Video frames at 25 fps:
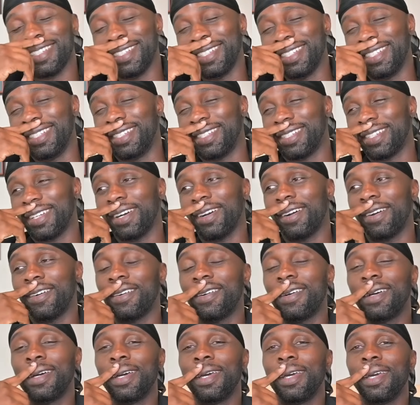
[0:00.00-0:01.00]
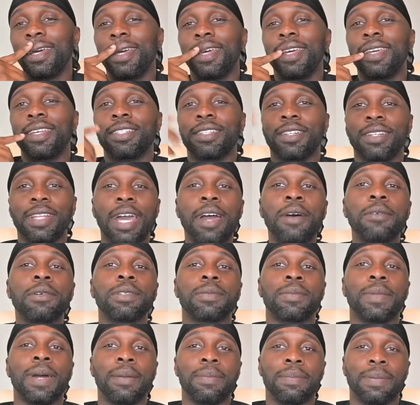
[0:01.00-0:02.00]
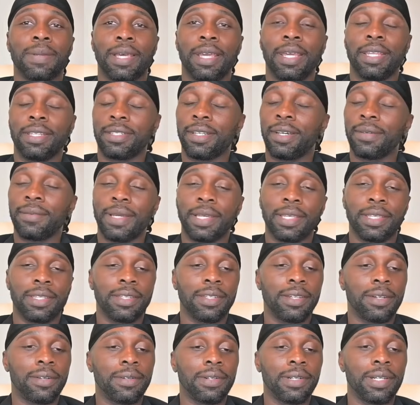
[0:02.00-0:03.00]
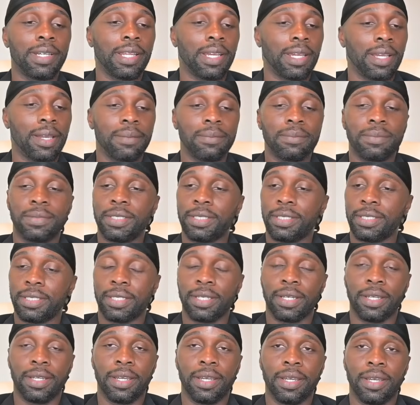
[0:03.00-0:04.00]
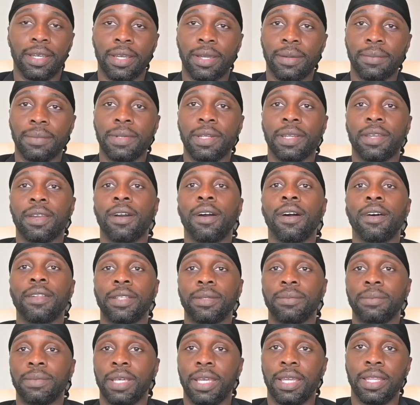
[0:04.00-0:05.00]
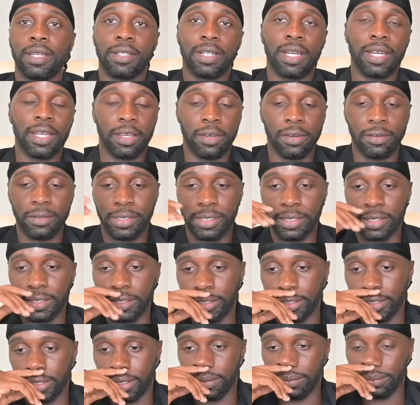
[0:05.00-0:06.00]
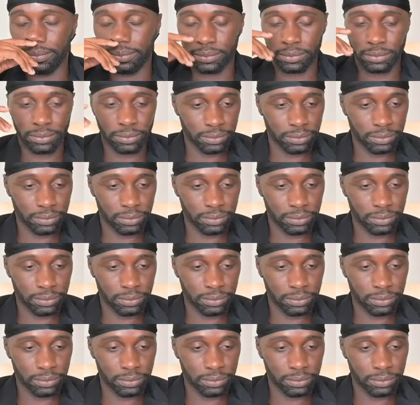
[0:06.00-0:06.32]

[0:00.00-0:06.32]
And so that was my plan. So I'm like, you know what? I'm gonna call them later. I go to the gym,